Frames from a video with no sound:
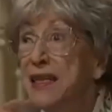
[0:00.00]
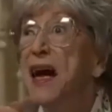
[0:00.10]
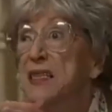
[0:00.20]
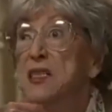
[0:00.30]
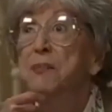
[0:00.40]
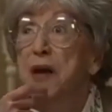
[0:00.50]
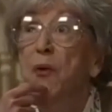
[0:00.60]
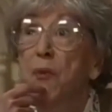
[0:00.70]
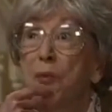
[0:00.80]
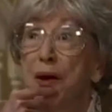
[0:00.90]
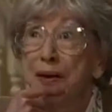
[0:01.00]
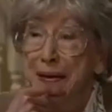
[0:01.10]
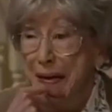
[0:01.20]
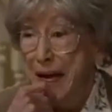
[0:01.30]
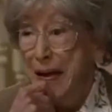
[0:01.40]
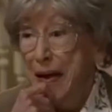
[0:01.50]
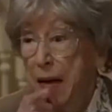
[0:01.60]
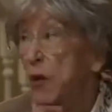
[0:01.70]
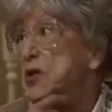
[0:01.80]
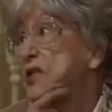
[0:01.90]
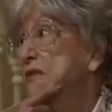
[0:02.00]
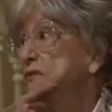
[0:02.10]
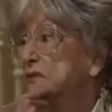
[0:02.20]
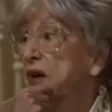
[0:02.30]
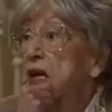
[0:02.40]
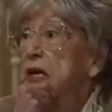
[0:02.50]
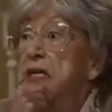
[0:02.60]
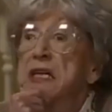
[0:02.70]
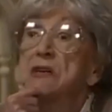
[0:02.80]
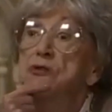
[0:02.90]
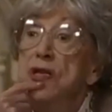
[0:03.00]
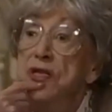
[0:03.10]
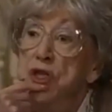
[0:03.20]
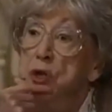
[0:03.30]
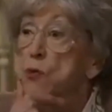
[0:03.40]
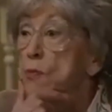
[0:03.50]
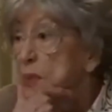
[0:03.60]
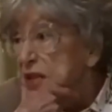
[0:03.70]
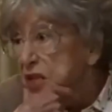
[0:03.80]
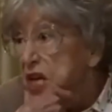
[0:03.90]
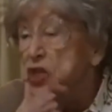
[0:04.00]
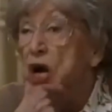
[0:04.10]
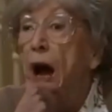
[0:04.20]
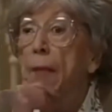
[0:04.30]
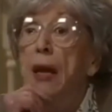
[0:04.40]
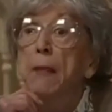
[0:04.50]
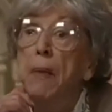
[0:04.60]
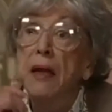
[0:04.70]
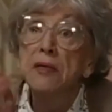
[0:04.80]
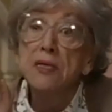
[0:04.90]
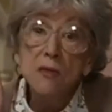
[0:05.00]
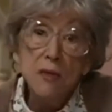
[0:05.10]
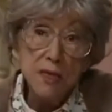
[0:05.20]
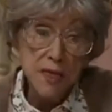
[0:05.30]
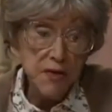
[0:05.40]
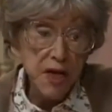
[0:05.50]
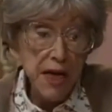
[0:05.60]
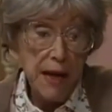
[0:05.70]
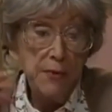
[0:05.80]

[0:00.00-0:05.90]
It has to be a woman. But if Deirdre's too busy sharpening pencils at the